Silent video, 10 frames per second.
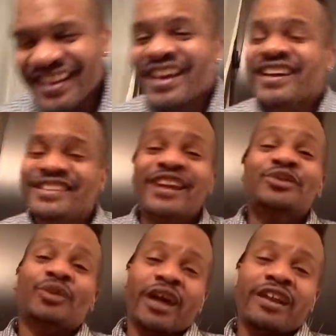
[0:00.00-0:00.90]
That's
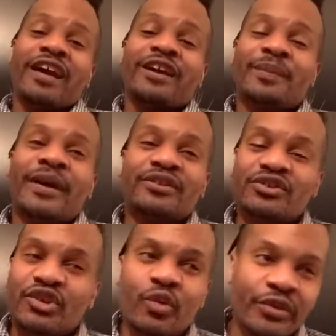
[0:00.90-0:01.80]
what I like about the
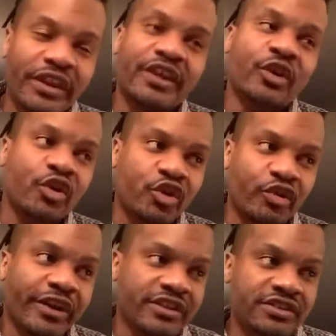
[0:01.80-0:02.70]
show, when they go
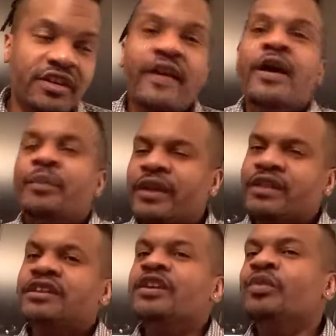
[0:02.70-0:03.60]
crazy. But I
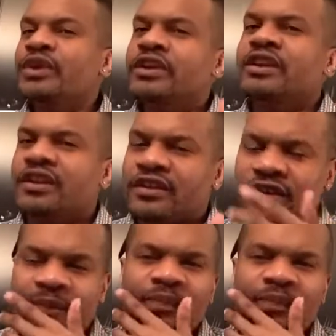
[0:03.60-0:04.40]
think we get in there.